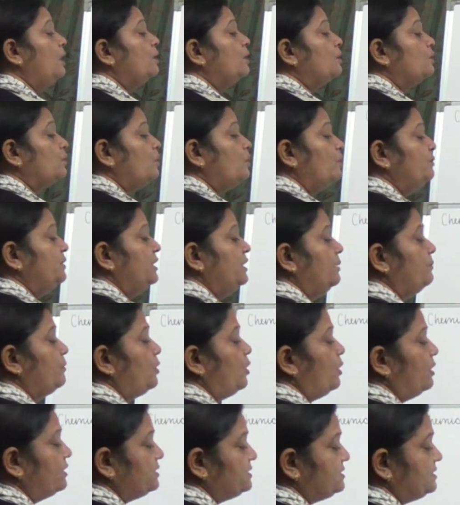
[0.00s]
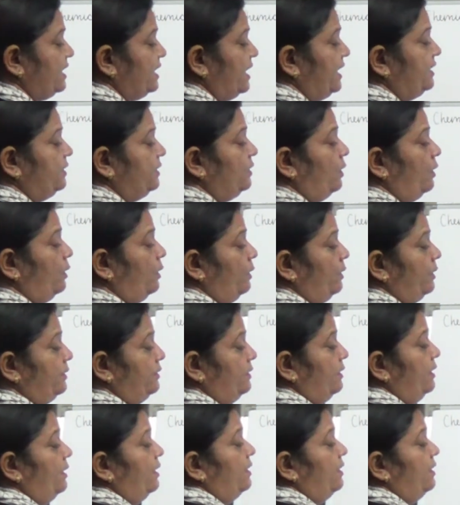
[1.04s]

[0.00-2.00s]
chromium oxide or